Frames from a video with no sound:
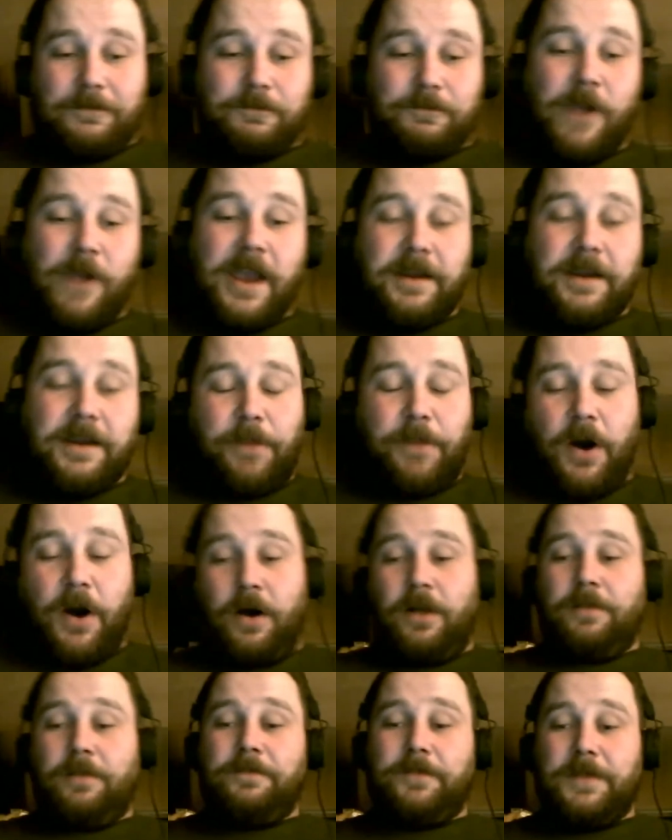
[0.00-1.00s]
rec
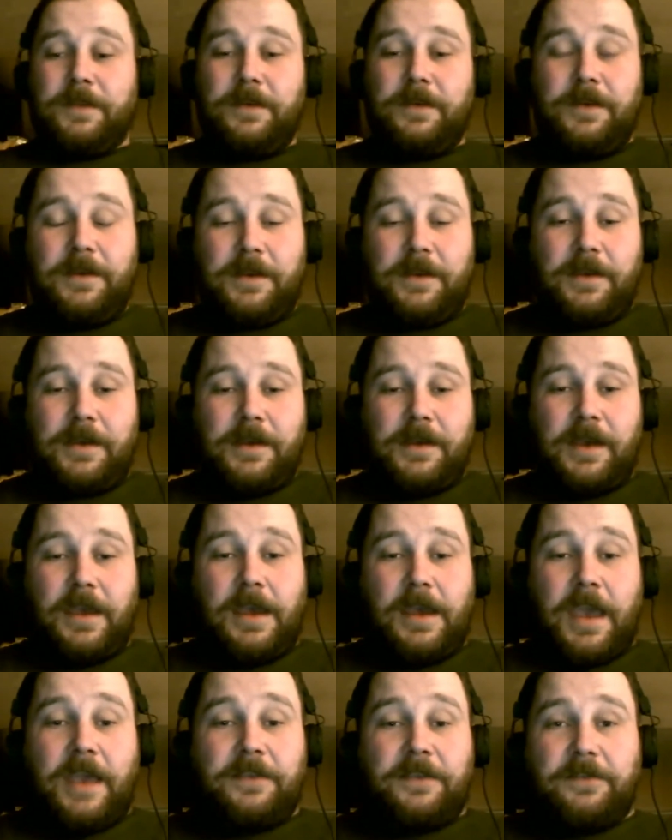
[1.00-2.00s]
ball
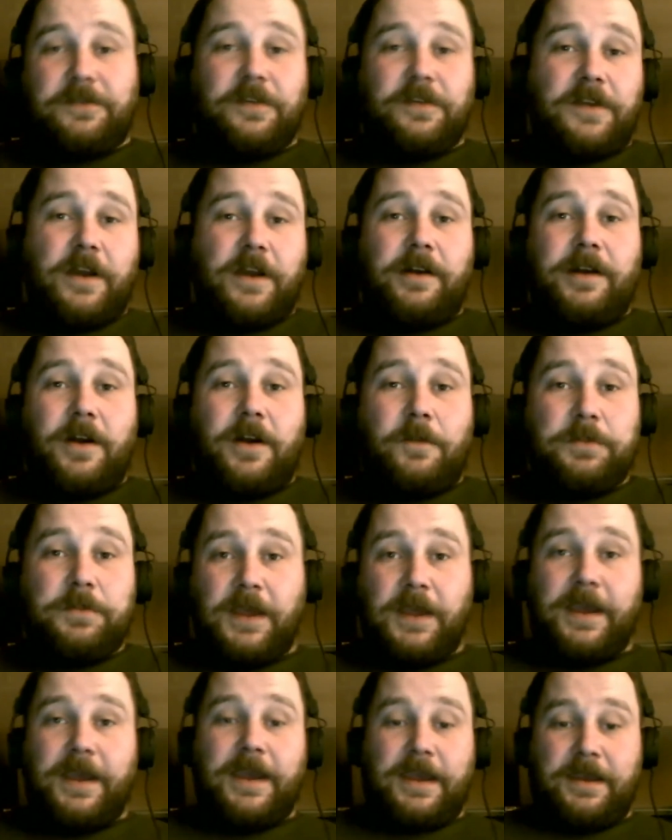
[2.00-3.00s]
and scenario
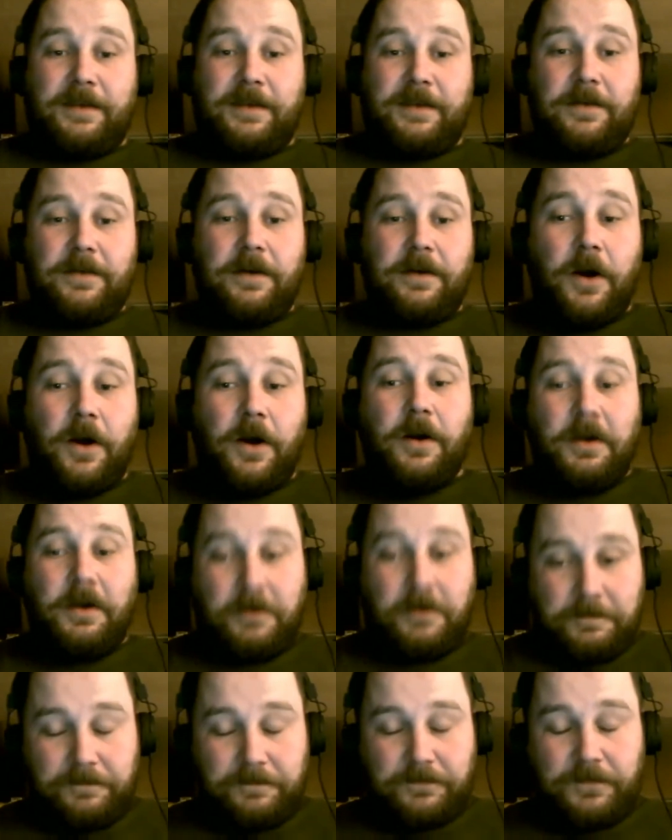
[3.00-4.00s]
play
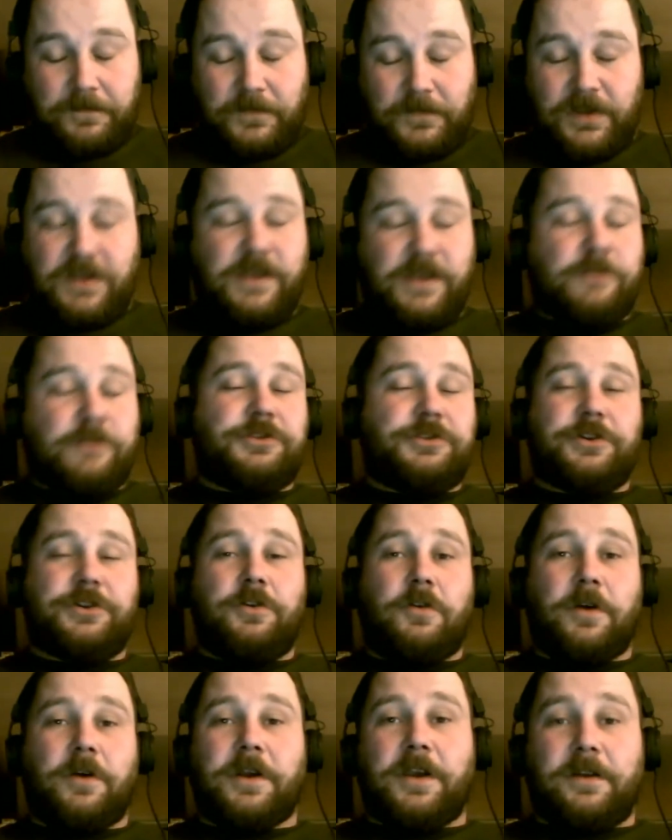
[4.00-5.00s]
are huge in
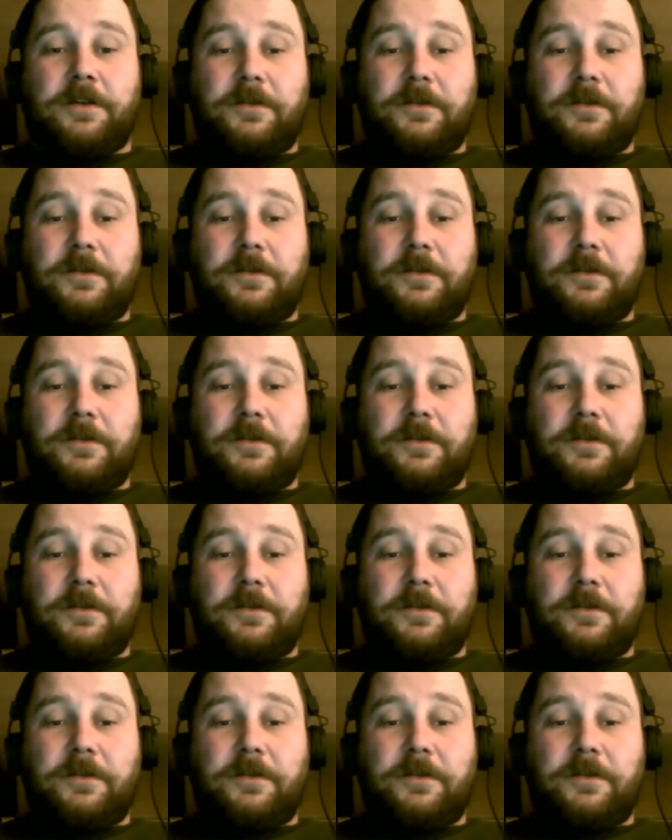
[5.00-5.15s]
Oregon.